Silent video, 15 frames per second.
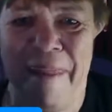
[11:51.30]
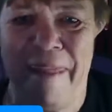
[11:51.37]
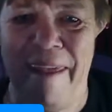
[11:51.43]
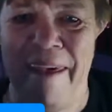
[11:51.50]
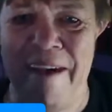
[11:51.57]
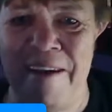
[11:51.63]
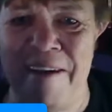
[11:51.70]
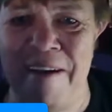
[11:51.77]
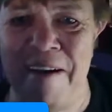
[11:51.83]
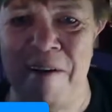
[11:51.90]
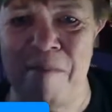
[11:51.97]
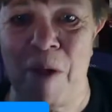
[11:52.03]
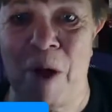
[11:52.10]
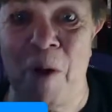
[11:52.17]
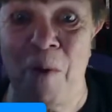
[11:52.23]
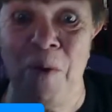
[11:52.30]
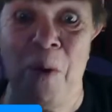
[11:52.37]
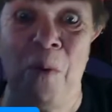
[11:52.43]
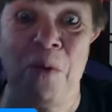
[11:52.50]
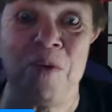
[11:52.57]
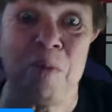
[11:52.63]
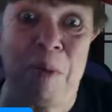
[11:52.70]
And
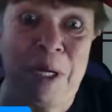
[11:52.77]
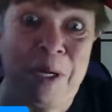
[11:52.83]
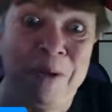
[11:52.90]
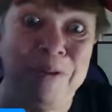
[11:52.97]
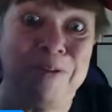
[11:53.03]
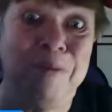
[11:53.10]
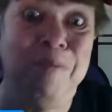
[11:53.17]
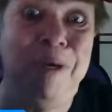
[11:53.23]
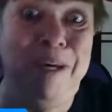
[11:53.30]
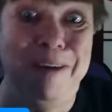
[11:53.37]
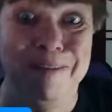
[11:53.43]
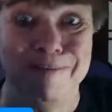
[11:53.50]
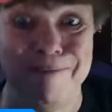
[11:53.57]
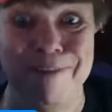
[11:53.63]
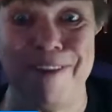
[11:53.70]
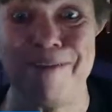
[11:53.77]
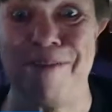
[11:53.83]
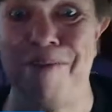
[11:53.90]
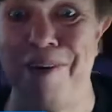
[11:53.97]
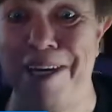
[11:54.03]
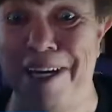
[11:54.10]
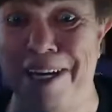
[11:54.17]
although it's been good to me
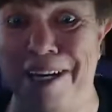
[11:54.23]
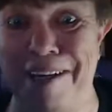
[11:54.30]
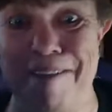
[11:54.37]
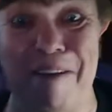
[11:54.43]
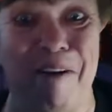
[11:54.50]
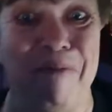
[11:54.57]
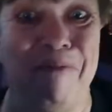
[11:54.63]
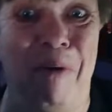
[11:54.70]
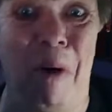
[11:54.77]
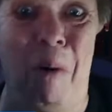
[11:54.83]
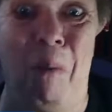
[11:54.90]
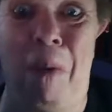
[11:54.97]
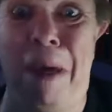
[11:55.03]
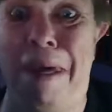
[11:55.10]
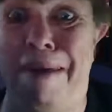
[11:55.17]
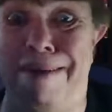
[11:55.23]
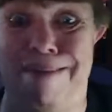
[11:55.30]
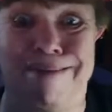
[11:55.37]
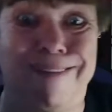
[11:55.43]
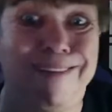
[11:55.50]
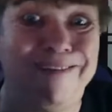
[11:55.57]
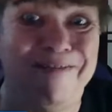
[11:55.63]
this week, of all
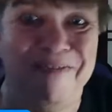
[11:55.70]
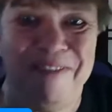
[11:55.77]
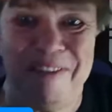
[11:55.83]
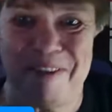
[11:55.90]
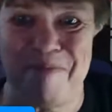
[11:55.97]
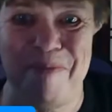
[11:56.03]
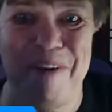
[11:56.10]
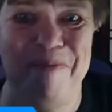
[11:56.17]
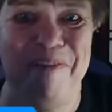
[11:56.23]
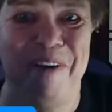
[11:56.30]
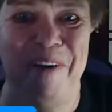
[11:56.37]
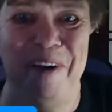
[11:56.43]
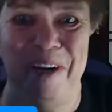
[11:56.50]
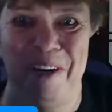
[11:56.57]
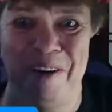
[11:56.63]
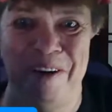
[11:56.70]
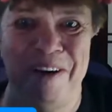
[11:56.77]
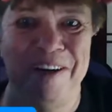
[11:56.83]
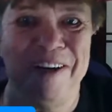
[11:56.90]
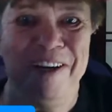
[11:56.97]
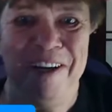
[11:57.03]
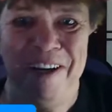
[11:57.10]
weeks, it's been very
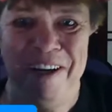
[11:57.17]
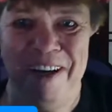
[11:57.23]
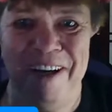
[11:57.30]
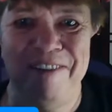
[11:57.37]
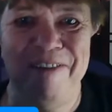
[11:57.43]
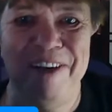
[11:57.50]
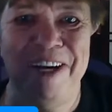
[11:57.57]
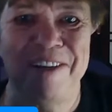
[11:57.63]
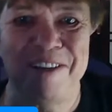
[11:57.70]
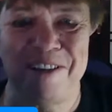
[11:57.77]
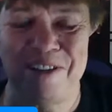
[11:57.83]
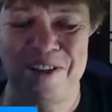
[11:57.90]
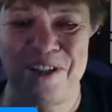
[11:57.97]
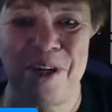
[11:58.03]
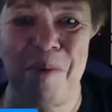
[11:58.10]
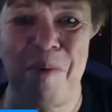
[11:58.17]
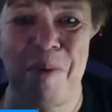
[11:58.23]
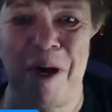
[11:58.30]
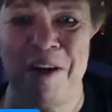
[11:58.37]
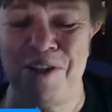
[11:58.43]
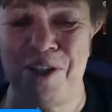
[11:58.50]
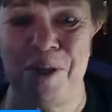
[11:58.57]
good. I've had to
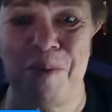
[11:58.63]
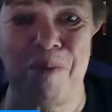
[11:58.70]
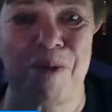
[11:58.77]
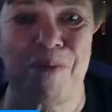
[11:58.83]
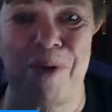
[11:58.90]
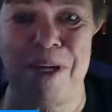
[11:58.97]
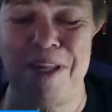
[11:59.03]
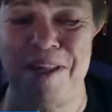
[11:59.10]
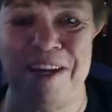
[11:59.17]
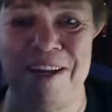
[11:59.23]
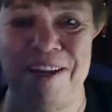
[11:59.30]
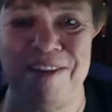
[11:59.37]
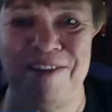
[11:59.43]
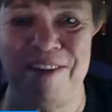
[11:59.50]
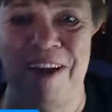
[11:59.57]
I shipped 3 things.